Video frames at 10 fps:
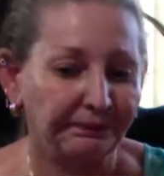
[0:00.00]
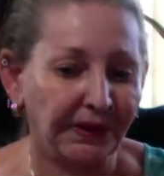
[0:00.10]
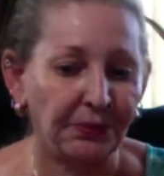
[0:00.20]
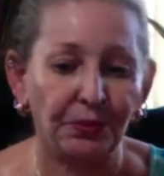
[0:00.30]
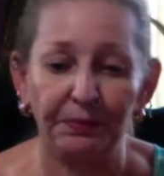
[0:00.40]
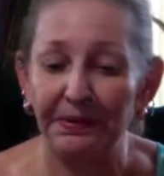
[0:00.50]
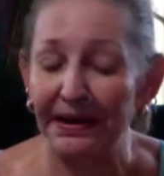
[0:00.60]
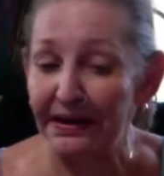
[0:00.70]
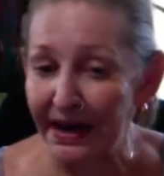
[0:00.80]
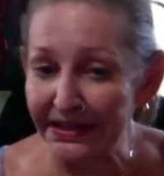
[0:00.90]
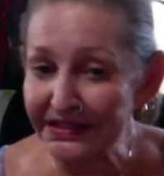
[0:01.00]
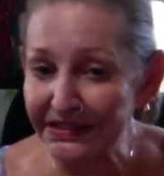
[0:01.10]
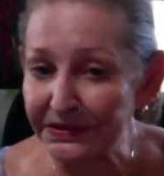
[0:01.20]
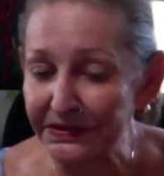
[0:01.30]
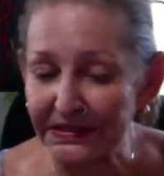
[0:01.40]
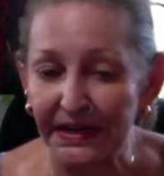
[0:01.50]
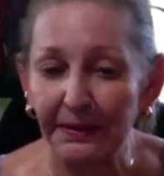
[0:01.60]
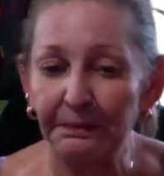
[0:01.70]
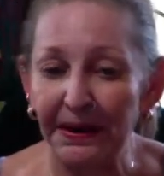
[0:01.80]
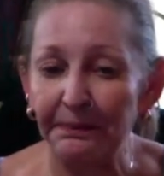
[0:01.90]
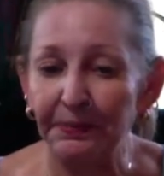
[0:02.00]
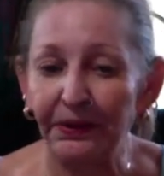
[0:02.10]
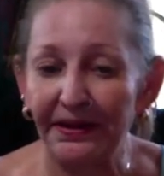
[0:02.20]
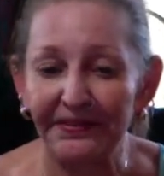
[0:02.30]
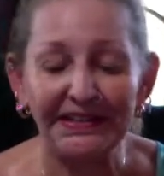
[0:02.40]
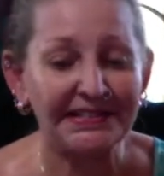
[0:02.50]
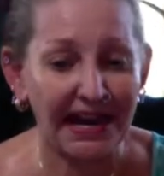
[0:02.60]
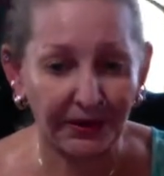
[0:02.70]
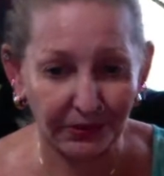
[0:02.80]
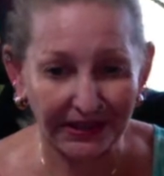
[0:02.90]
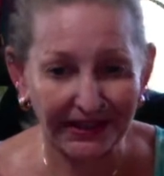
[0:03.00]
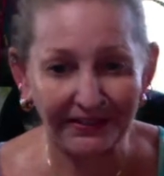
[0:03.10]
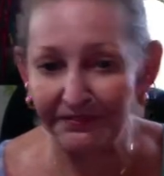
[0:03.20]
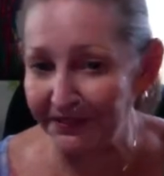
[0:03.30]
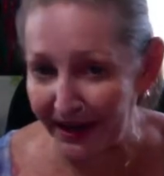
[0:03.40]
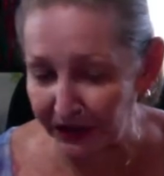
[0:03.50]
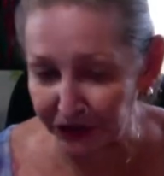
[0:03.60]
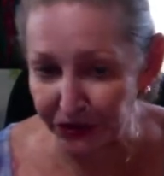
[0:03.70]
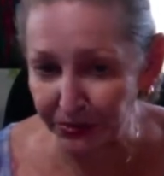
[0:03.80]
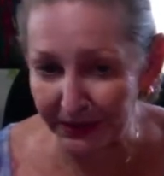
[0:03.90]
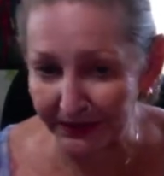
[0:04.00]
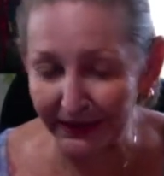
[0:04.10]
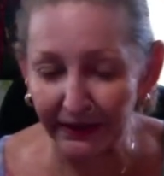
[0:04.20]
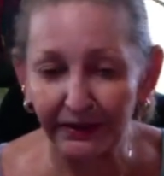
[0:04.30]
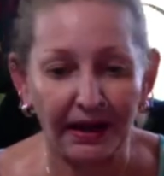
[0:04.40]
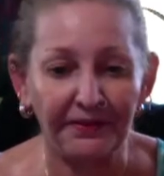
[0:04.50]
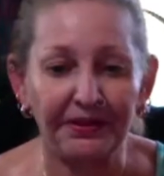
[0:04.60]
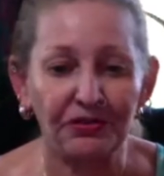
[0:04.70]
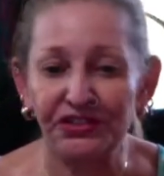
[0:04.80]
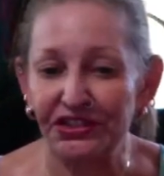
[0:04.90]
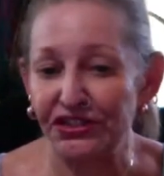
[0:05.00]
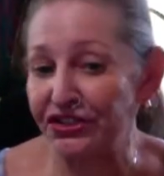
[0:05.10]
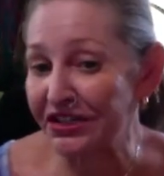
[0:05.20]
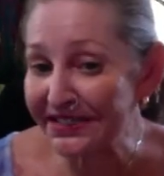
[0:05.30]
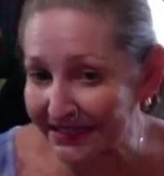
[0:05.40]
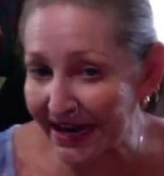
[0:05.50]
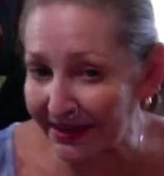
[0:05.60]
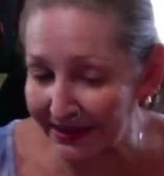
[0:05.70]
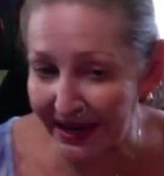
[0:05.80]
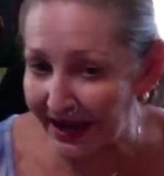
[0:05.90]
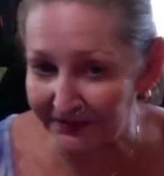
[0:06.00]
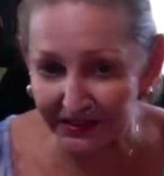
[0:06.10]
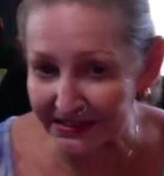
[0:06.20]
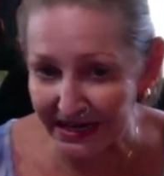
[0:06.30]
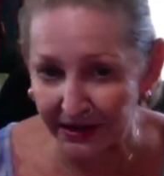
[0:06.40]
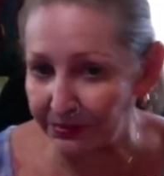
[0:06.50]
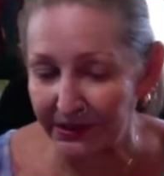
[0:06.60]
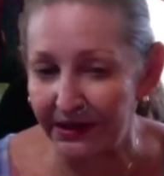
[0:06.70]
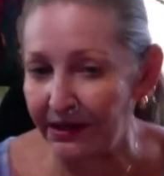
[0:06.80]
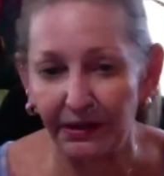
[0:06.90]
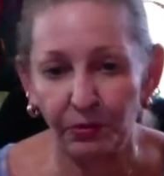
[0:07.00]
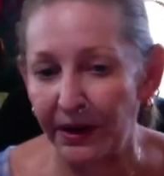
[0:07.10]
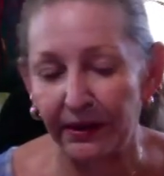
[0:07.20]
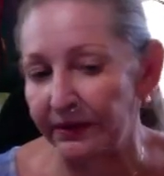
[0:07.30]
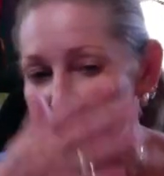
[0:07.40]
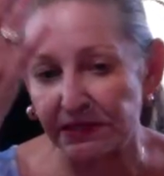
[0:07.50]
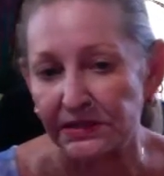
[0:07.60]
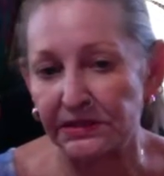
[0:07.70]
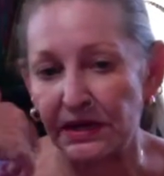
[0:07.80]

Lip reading: It would be nice to see people of integrity and value in there, not those that just say they have integrity and wear this